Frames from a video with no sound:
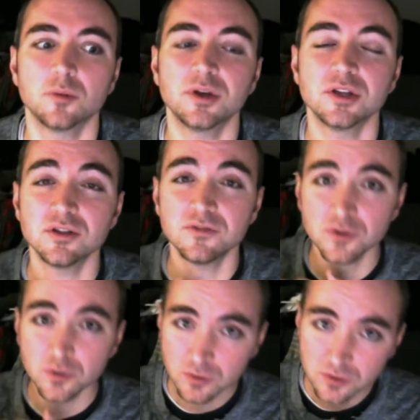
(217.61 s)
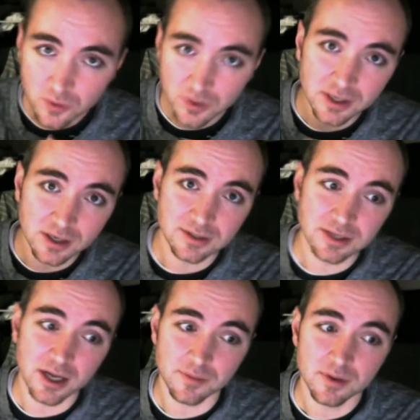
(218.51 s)
Because if you don't eat on
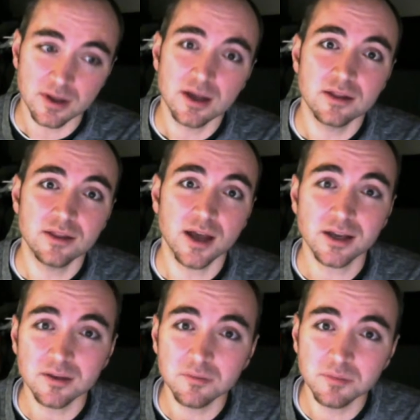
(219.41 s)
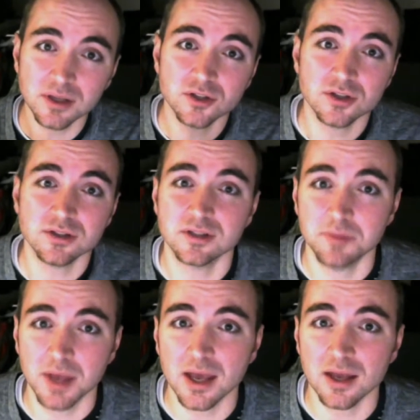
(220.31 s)
time, that can be just as
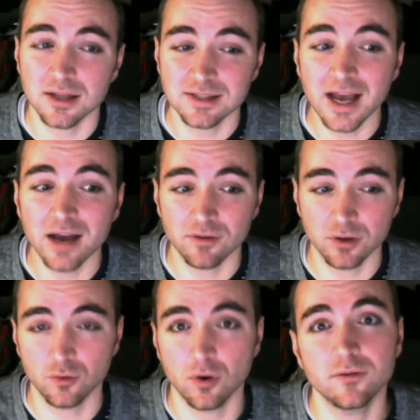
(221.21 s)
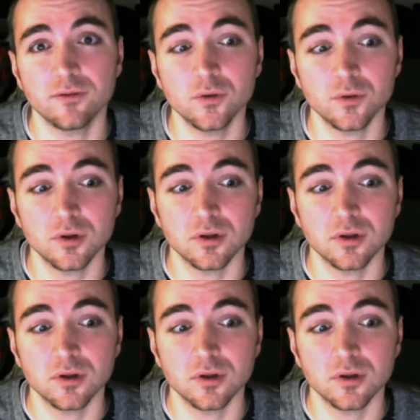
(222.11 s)
bad as having the wrong food.